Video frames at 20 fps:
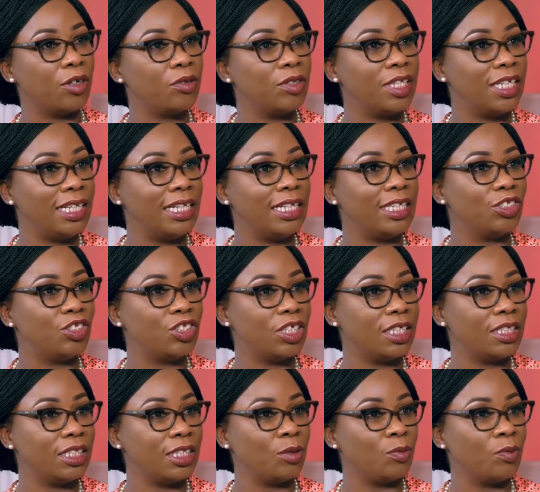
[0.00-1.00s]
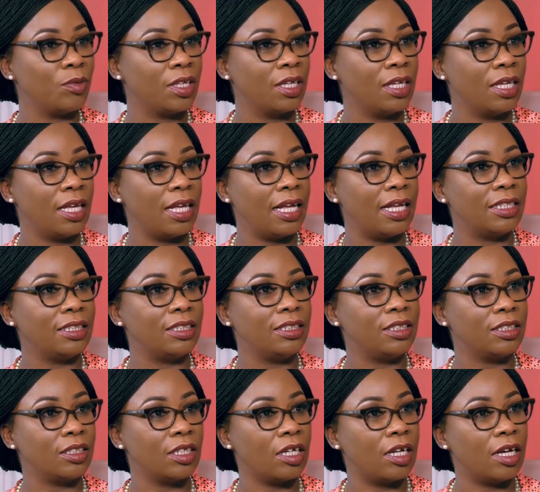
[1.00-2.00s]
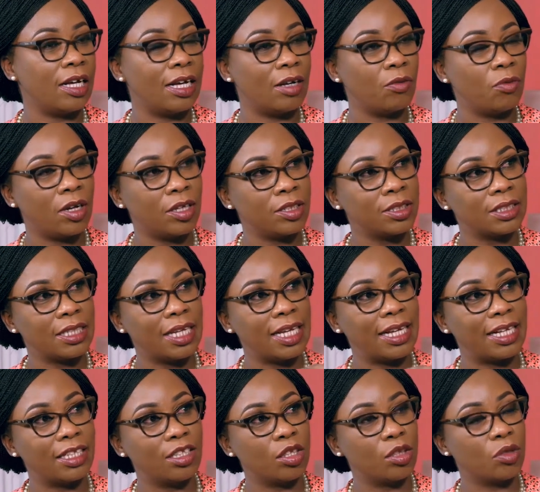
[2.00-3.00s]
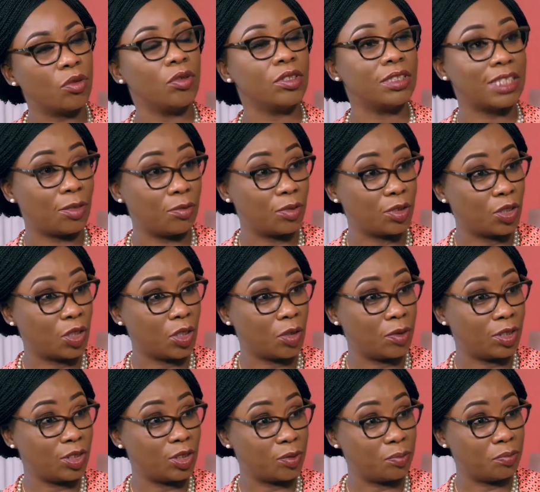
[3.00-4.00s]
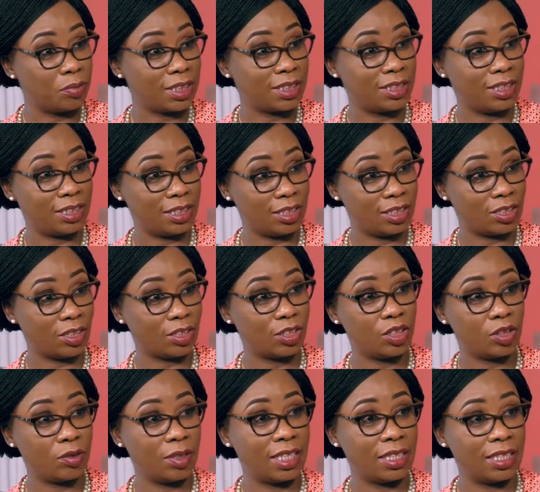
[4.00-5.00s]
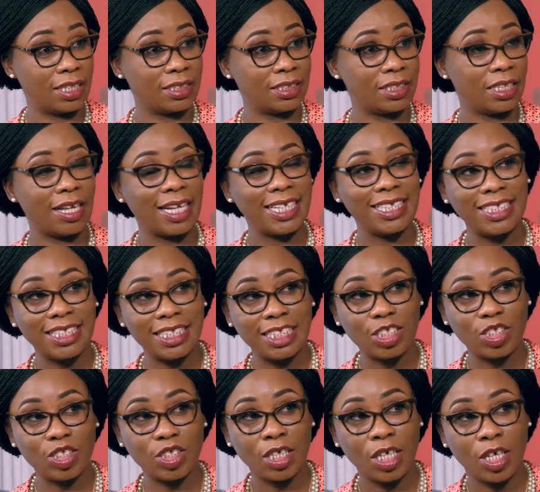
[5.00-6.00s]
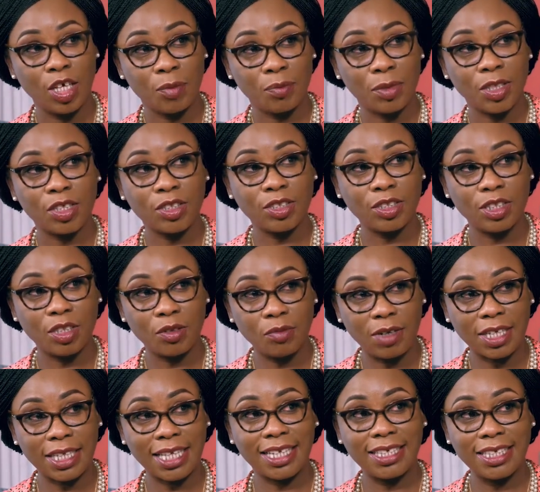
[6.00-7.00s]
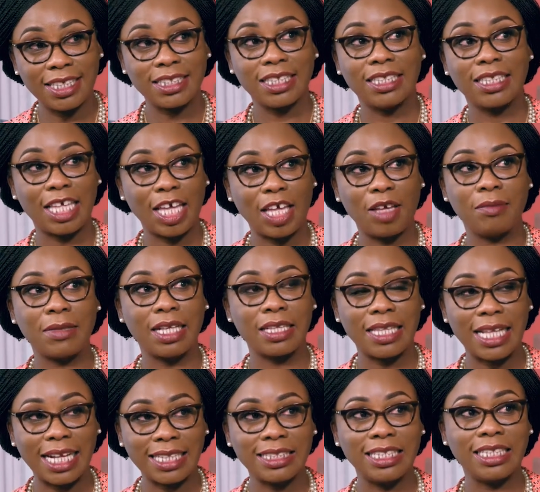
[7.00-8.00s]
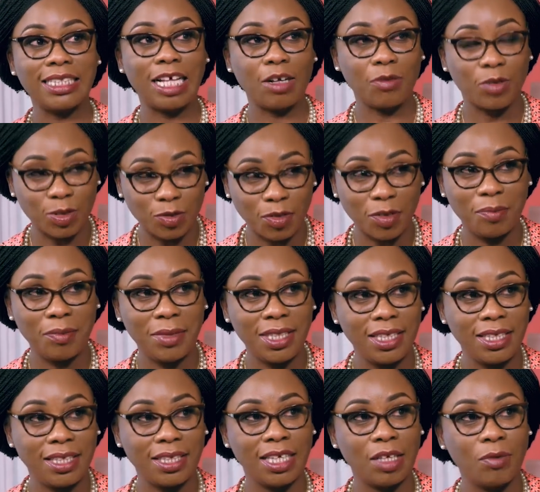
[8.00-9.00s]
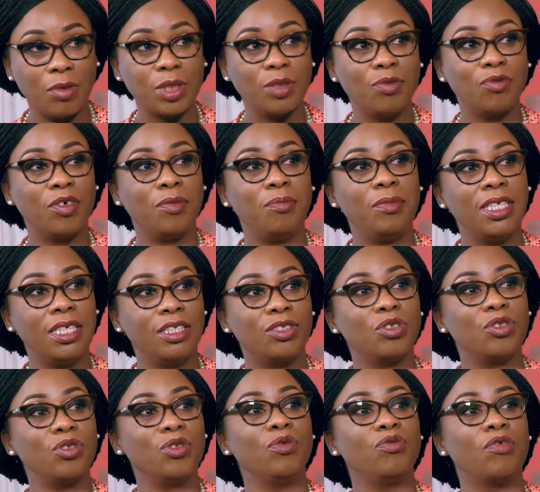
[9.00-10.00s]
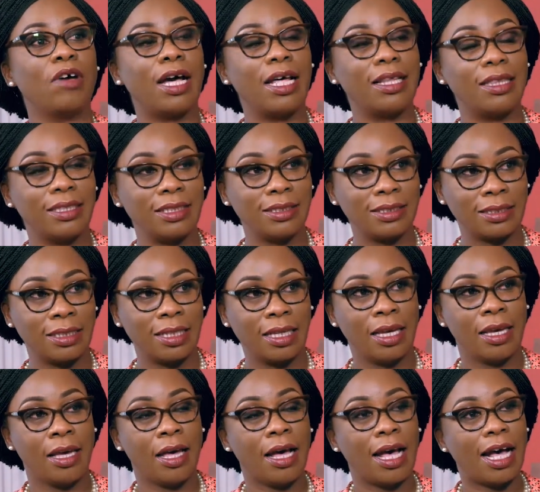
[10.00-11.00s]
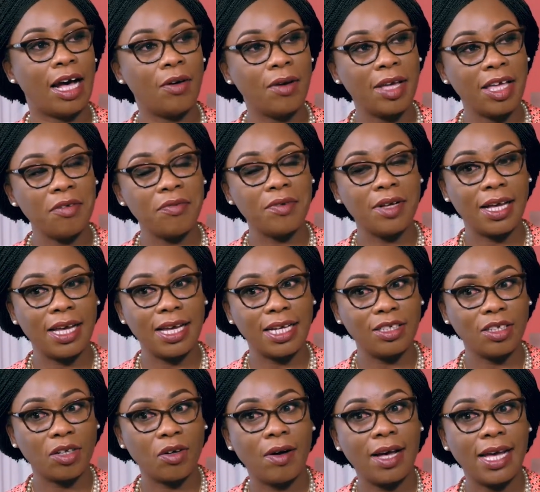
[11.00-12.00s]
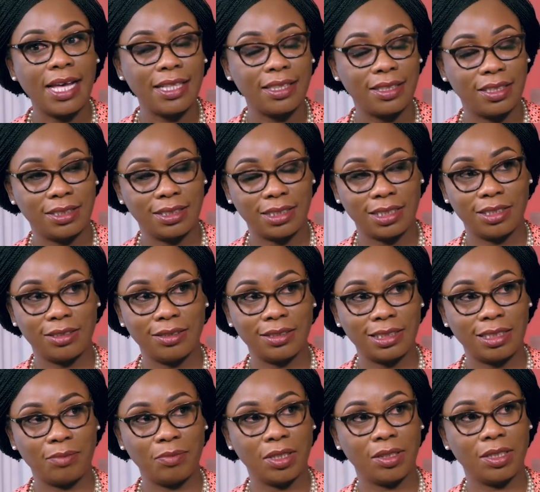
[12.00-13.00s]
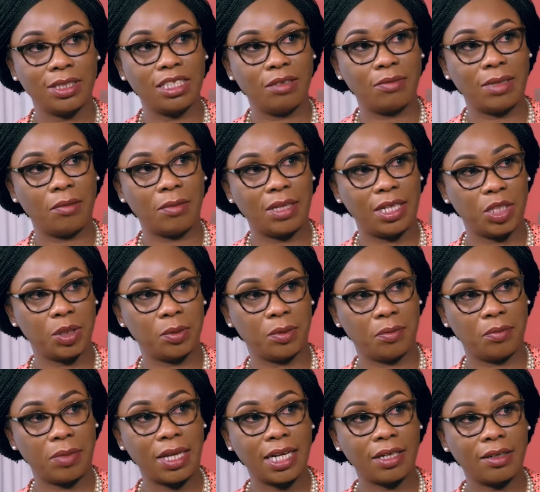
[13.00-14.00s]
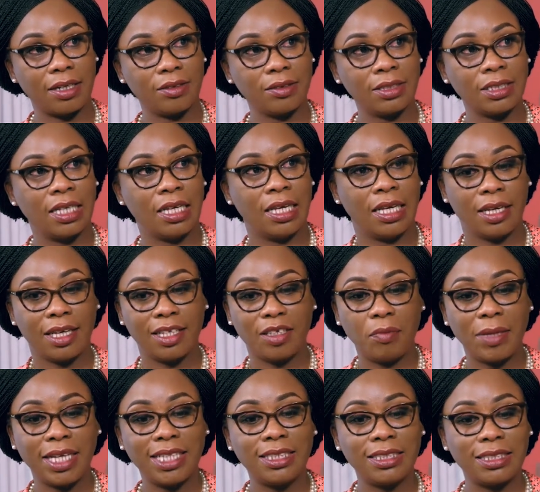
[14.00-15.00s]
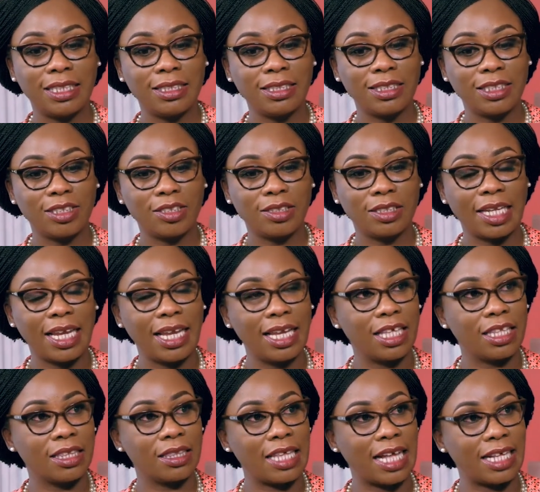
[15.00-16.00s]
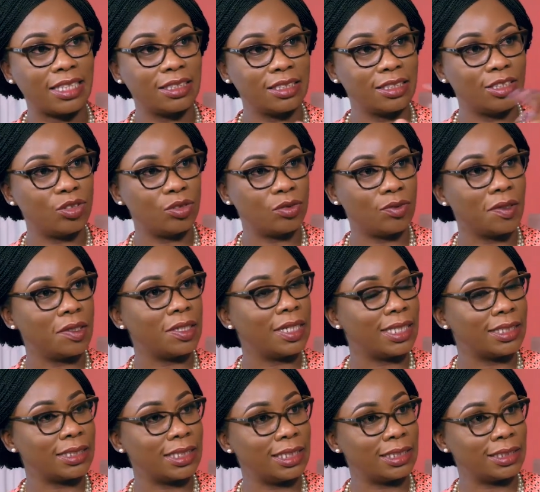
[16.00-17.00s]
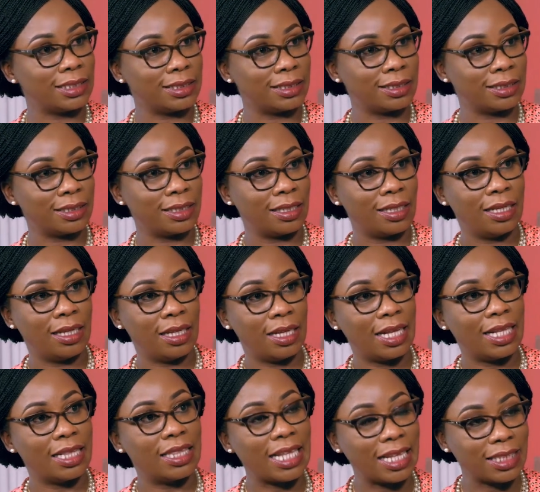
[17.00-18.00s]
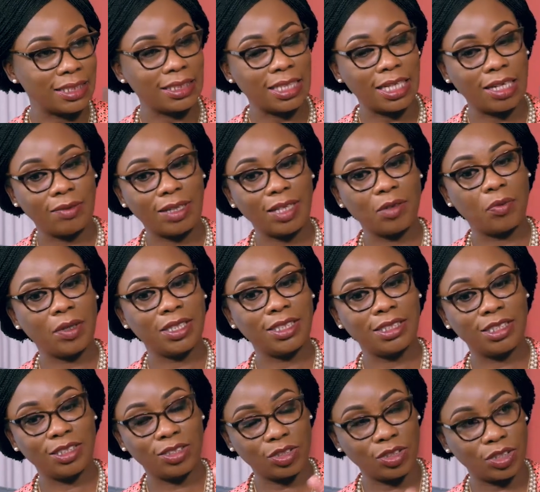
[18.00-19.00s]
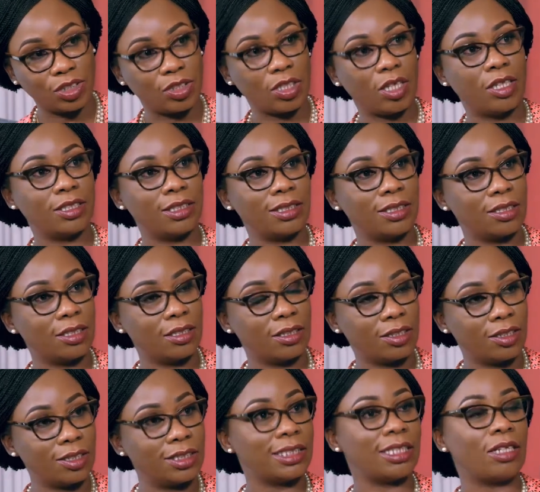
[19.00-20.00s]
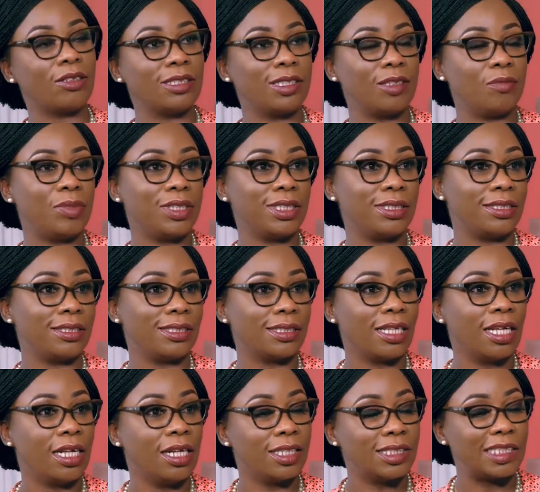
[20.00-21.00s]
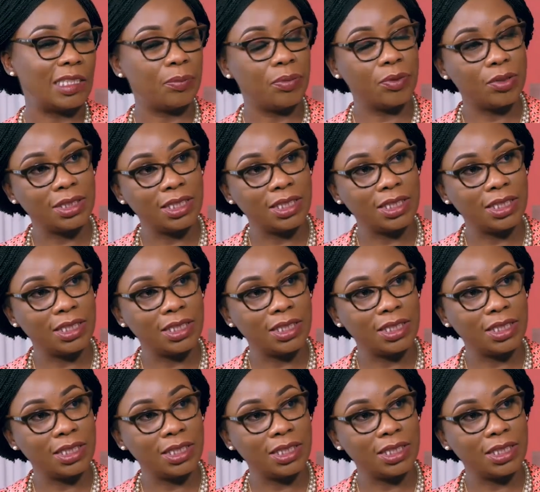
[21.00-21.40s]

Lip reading: healing journey. And whilst I had thought I would go into business and start doing that, I didn't, because the recognition came that actually that was for me. It wasn't for me to do for others. However, I had acquired the skills, and because of my management background, it made sense to take that into organizations. And that's how I went to start the consulting business, supporting